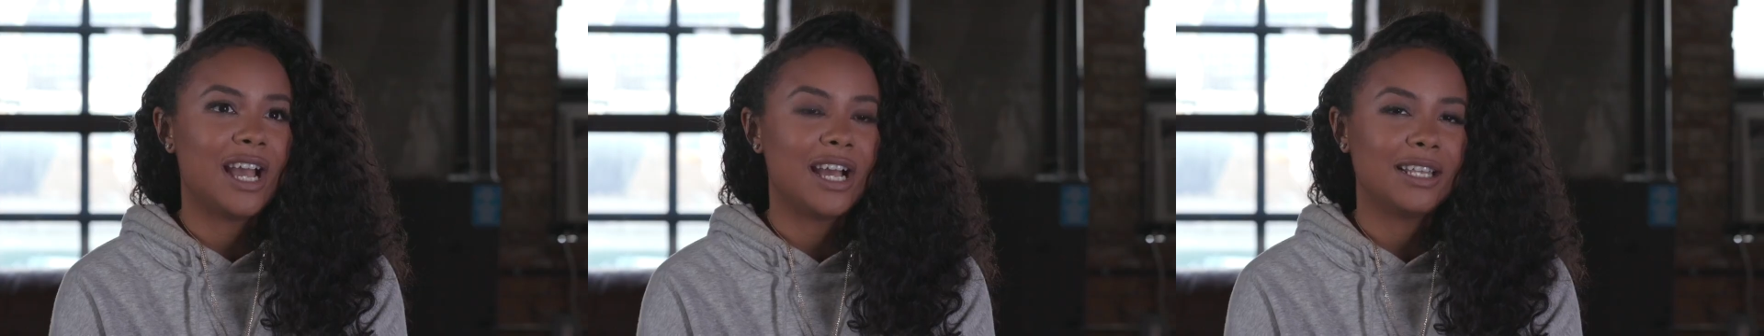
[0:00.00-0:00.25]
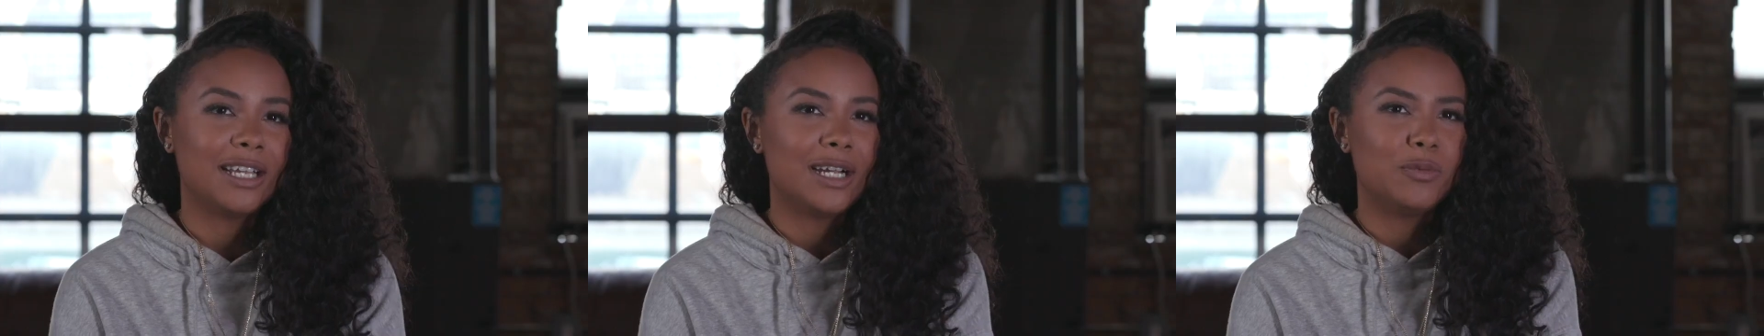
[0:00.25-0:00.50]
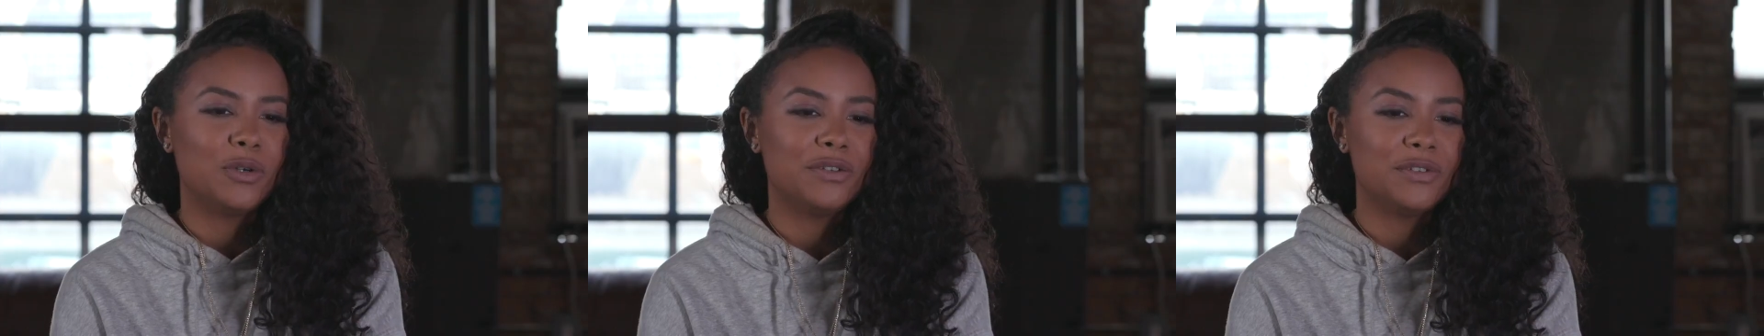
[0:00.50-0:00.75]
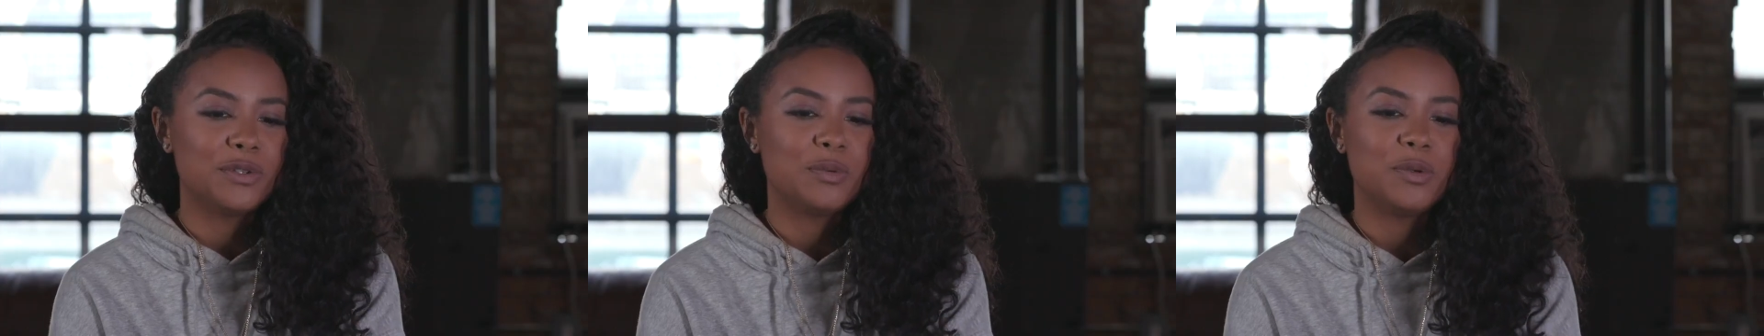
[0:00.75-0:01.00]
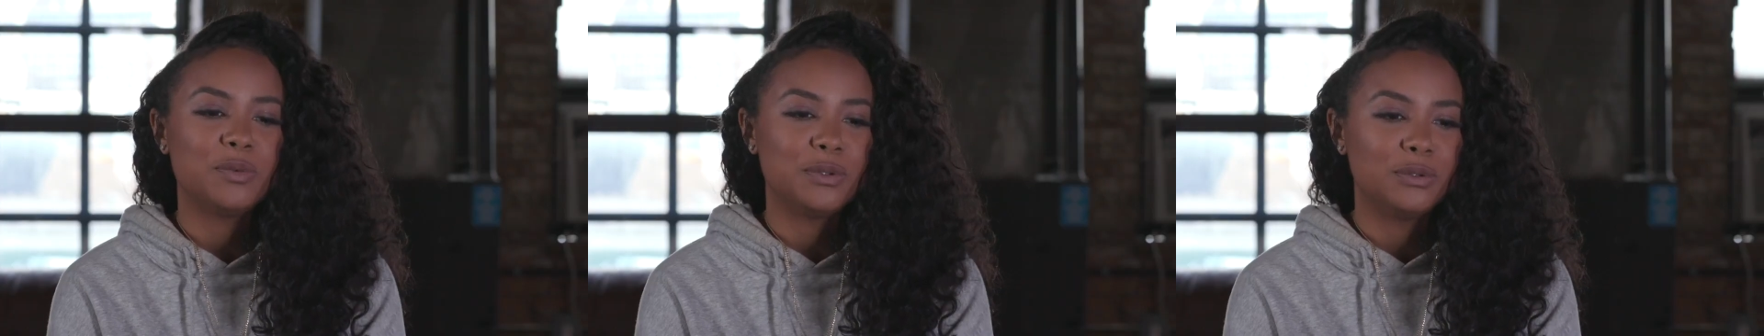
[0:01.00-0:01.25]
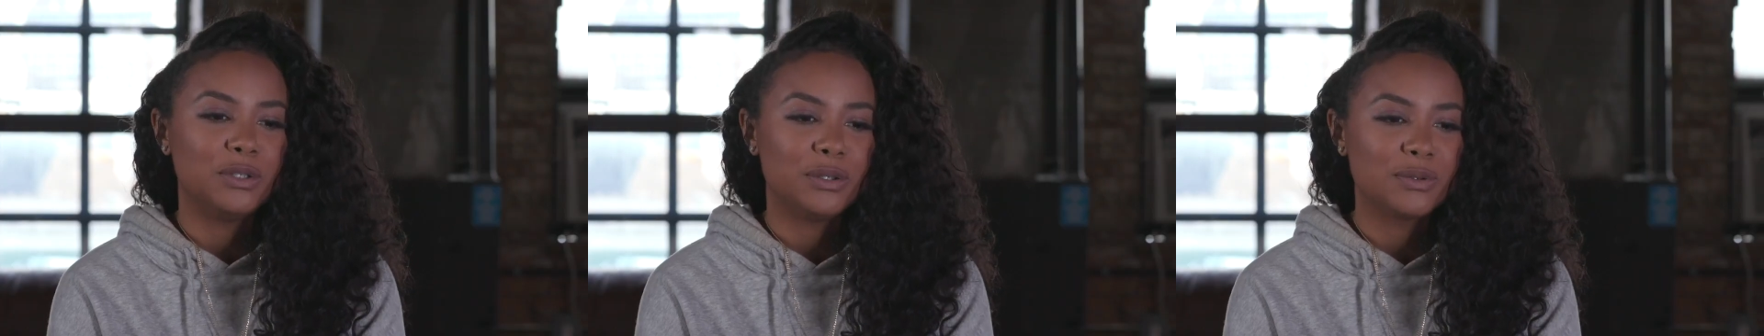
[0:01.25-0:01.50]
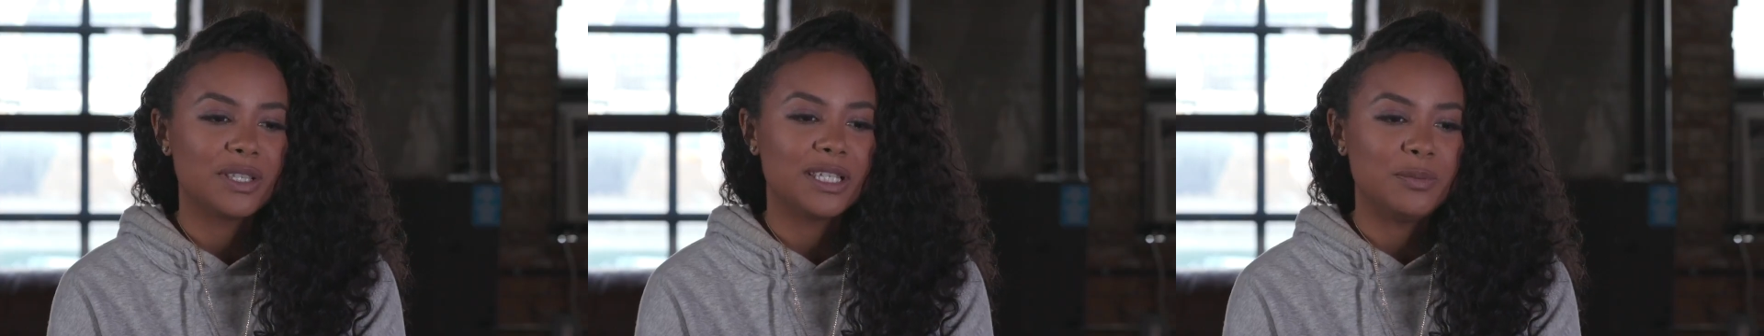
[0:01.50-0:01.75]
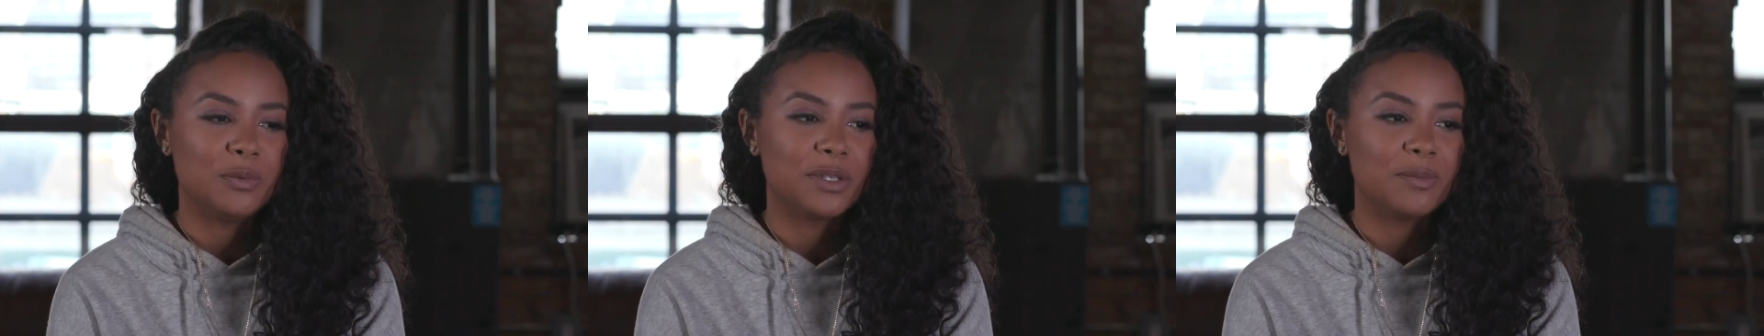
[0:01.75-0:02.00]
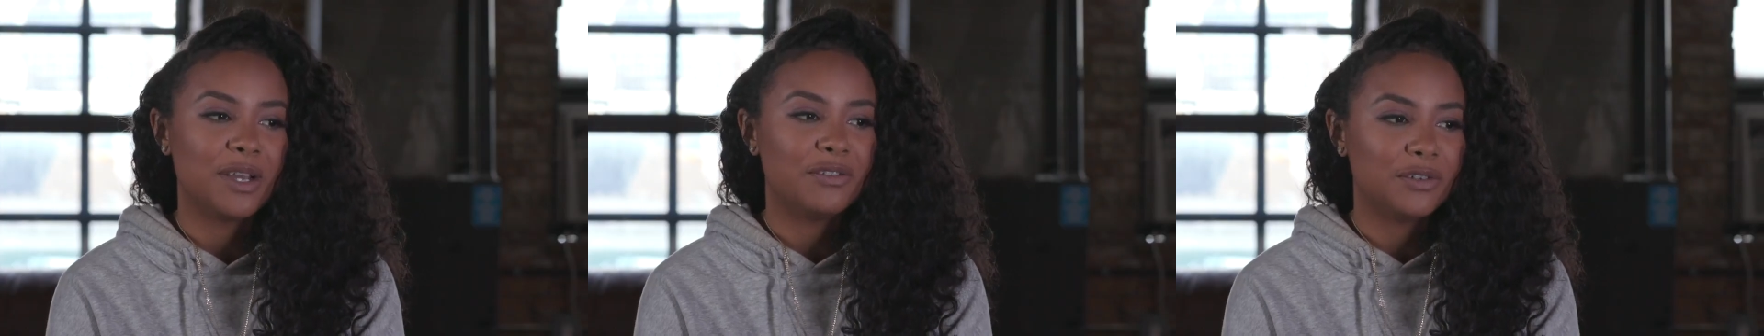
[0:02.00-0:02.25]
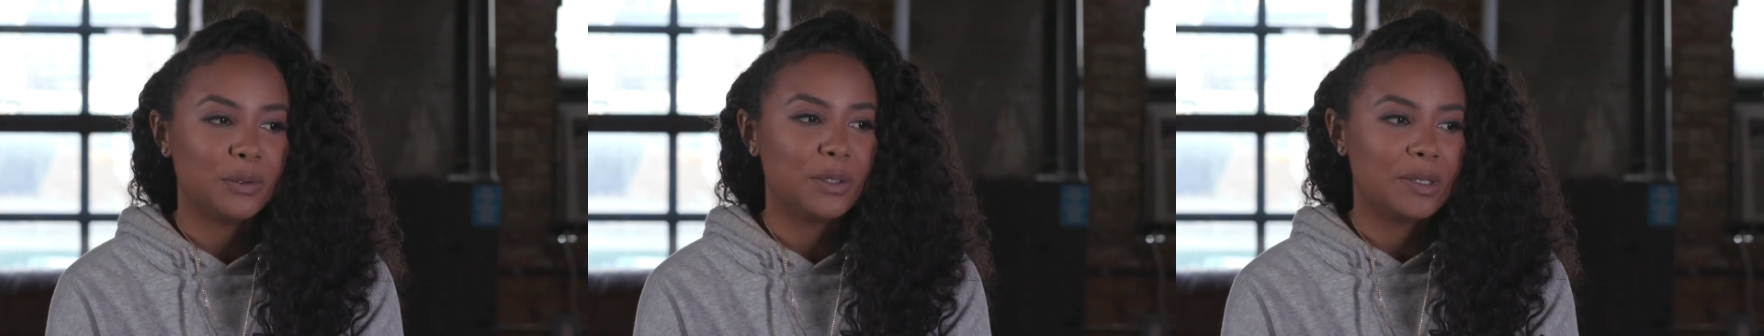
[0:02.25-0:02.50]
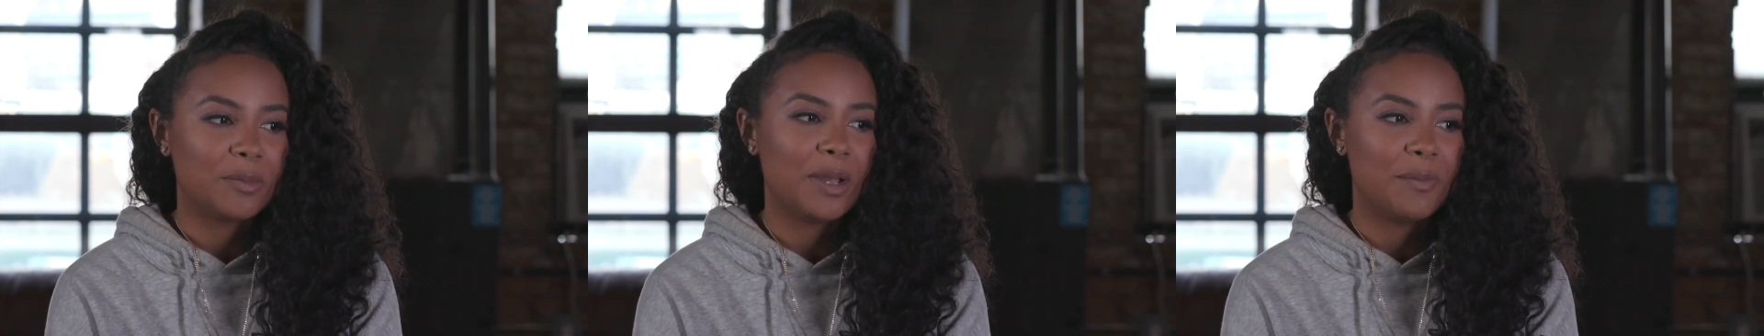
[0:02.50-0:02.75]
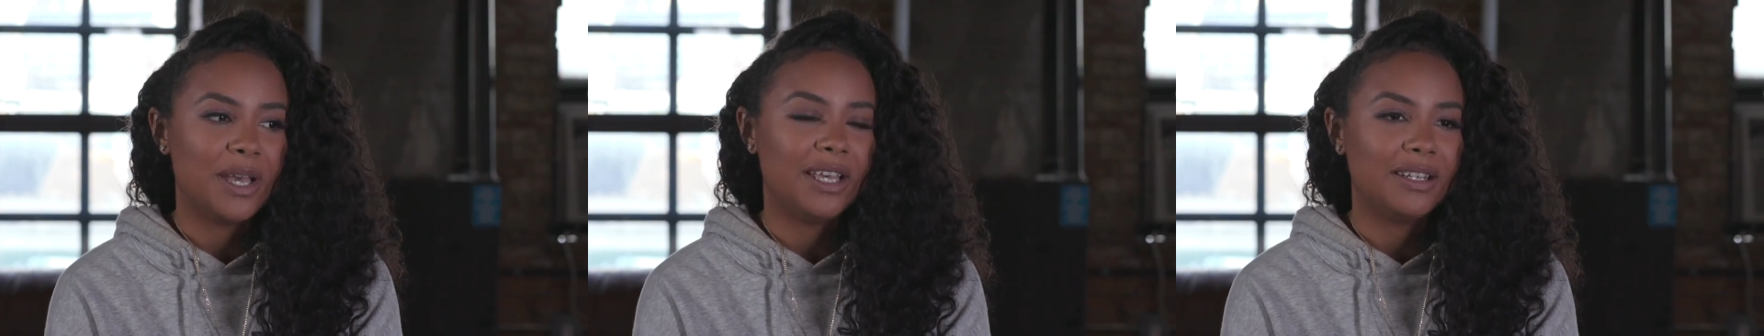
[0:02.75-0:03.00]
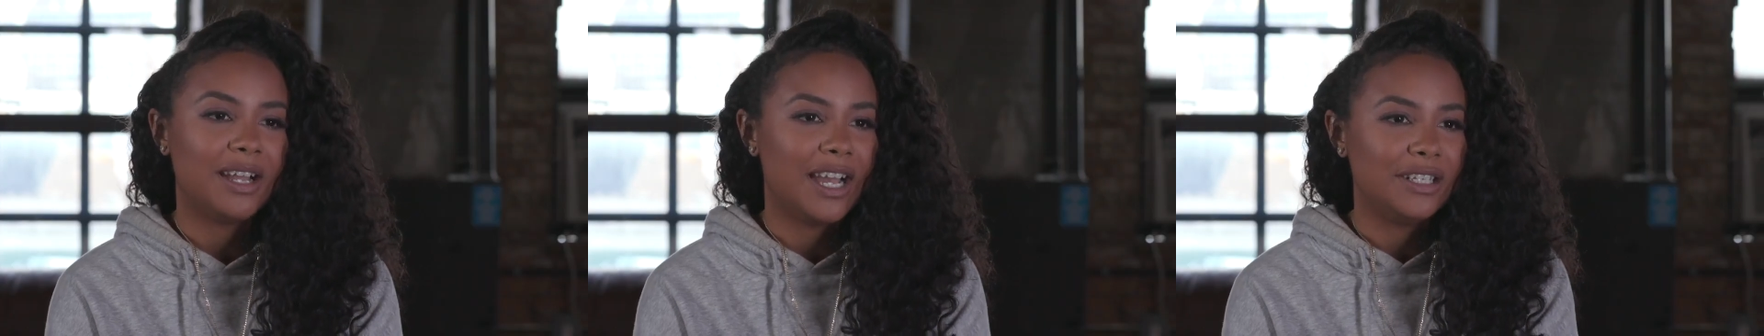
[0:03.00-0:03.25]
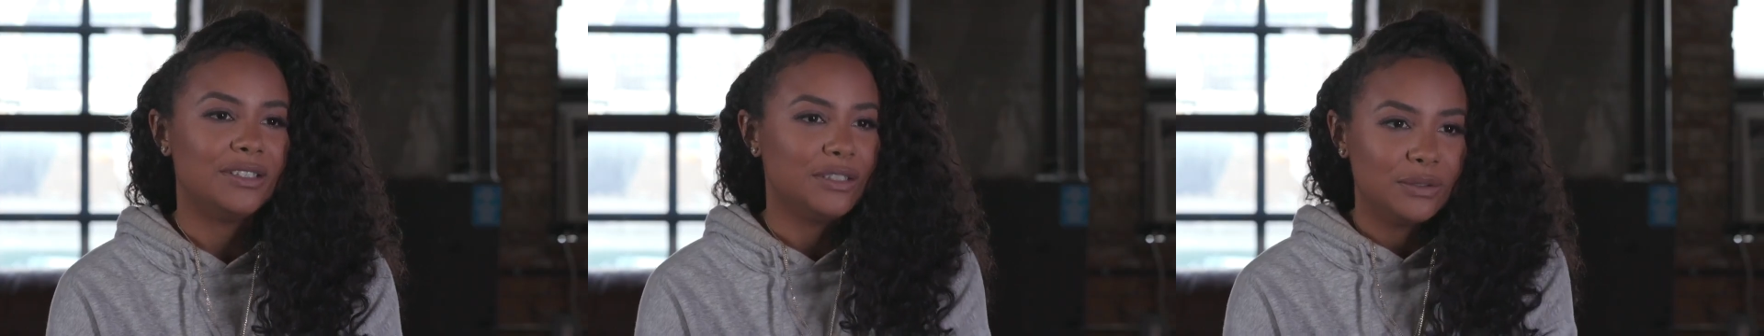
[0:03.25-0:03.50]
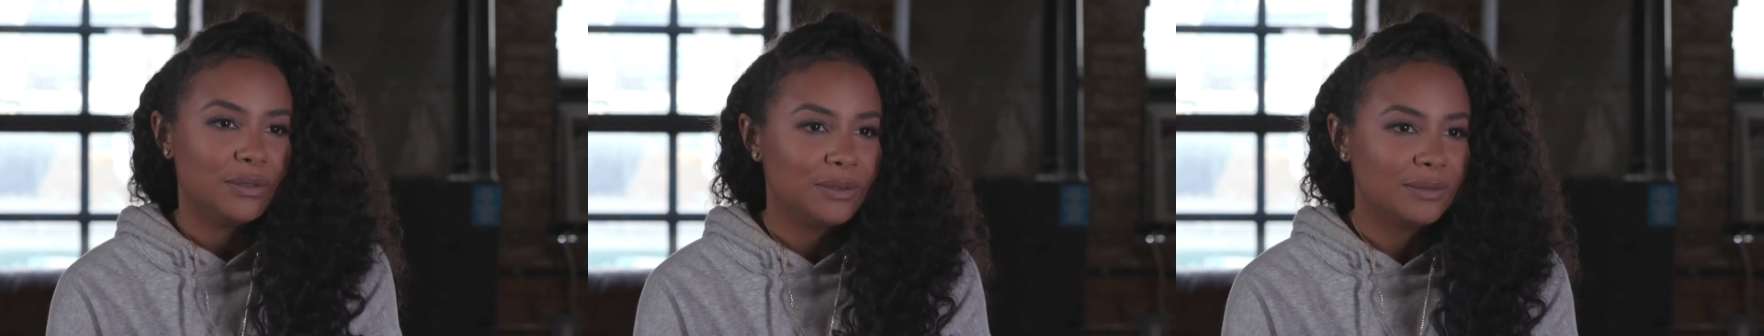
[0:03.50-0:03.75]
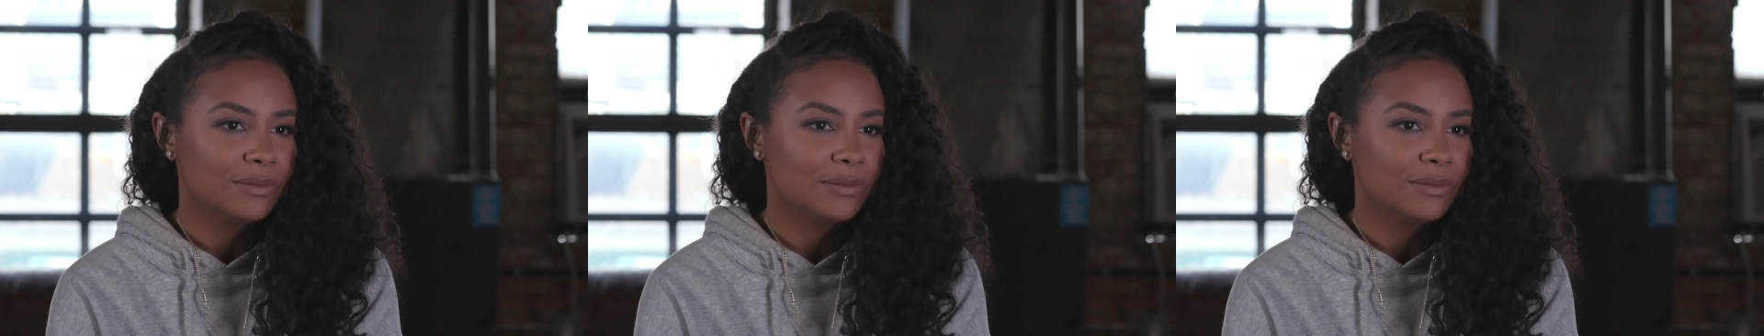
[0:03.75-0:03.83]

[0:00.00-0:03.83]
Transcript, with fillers: and act like I'm one of those people who don't sleep with my phone in my bed. I do.